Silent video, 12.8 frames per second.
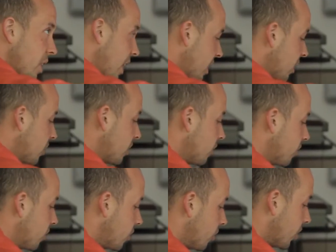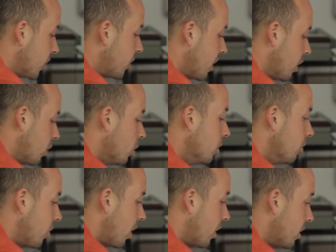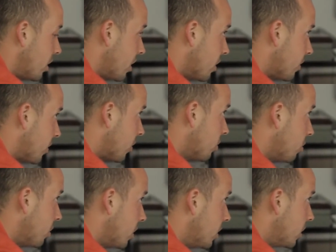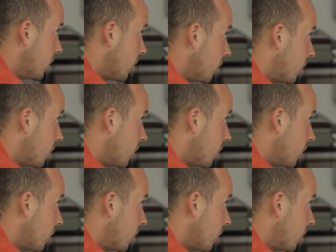like this verse, it grooves harder than the first one. So